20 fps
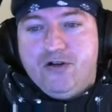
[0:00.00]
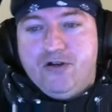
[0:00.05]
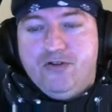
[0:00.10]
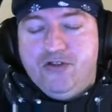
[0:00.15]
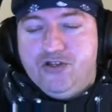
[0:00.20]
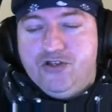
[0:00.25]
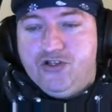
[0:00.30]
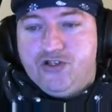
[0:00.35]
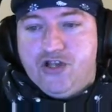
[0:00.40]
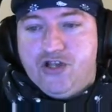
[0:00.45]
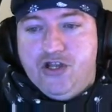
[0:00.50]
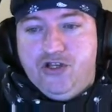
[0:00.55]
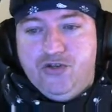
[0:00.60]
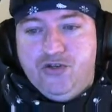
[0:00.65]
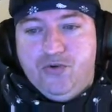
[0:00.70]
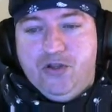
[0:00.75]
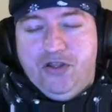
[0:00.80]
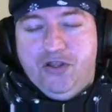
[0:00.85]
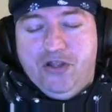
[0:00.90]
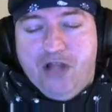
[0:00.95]
This is going to do a
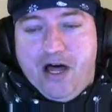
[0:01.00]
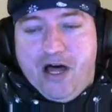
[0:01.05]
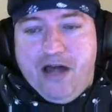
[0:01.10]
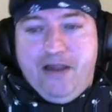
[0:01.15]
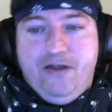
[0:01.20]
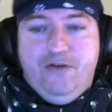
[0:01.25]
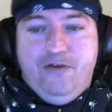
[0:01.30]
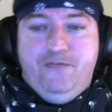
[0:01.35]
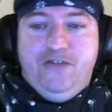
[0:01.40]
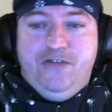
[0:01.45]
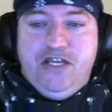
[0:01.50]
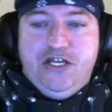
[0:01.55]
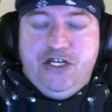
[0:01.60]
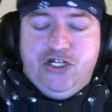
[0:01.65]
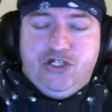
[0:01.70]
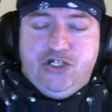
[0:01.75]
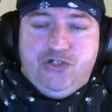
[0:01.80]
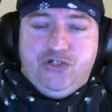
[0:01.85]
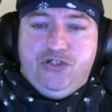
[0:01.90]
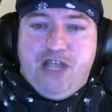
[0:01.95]
lot of the
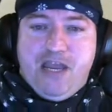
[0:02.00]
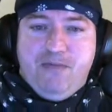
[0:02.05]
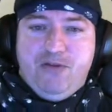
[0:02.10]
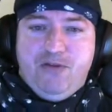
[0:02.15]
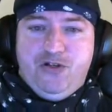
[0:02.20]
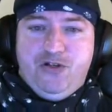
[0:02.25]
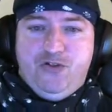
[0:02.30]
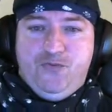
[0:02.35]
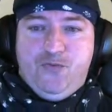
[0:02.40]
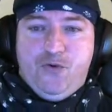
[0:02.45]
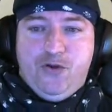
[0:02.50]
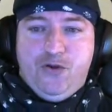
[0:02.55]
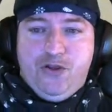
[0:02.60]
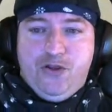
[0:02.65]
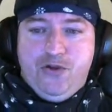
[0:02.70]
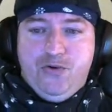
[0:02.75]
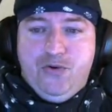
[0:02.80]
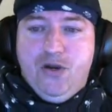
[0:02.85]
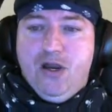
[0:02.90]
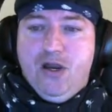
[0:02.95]
initial damage for
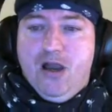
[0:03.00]
you.